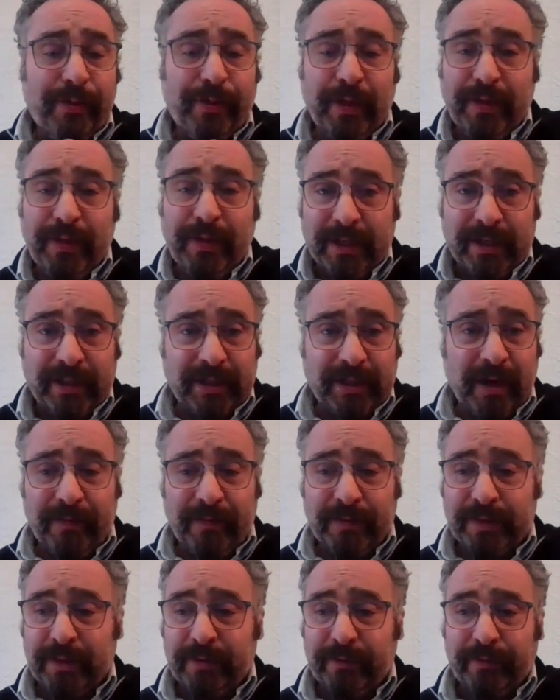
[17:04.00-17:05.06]
I think the
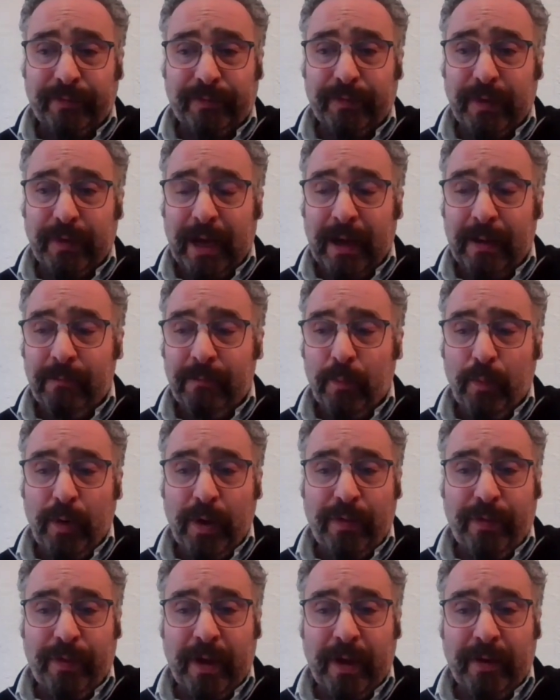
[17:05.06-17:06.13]
Conservatives,
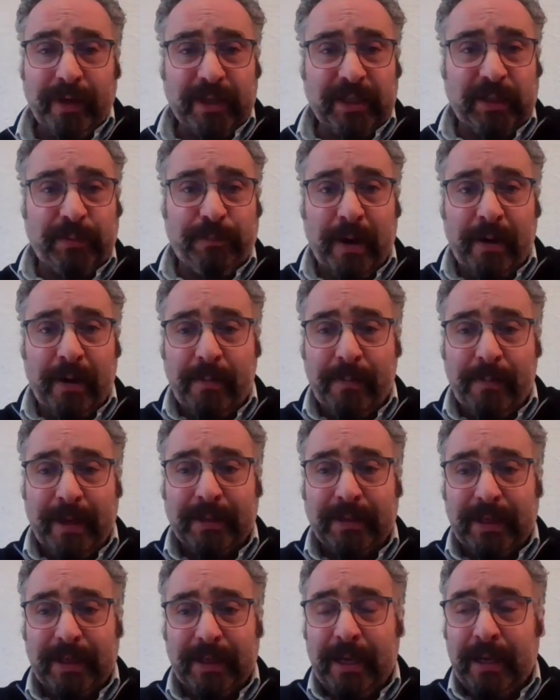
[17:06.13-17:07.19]
with their
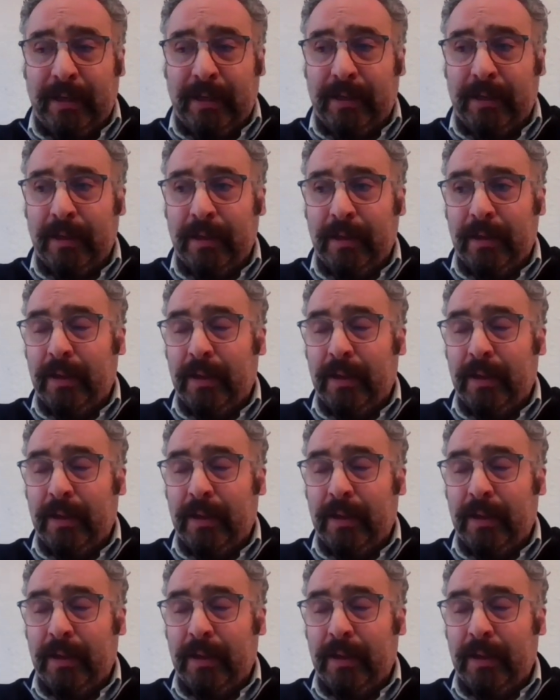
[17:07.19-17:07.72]
experiment in